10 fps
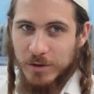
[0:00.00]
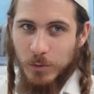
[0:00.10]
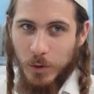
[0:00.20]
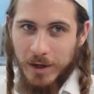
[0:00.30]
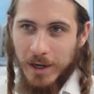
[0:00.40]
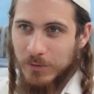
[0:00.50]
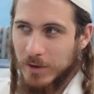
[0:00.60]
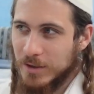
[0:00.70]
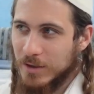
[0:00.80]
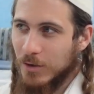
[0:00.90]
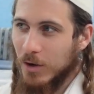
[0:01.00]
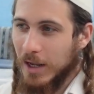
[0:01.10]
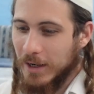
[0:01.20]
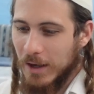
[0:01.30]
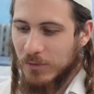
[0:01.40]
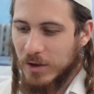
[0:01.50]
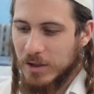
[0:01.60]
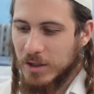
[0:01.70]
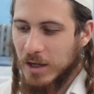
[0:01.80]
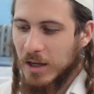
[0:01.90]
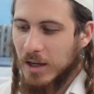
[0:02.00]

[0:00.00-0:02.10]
one nefesh, kol ha-nefesh,